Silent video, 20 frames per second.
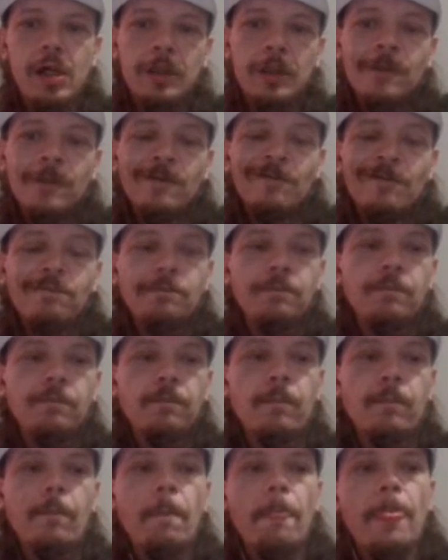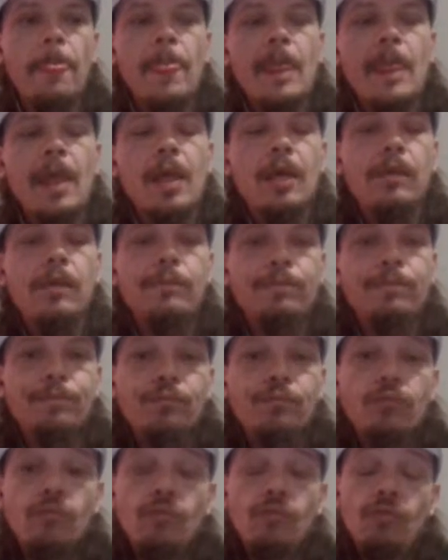
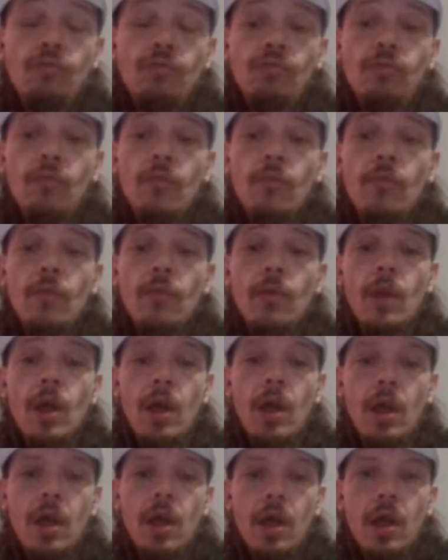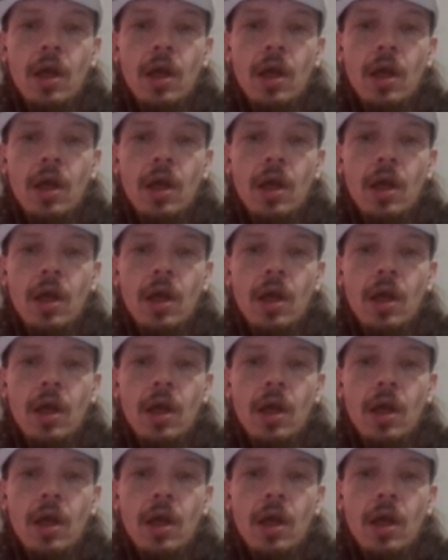(no one is talking)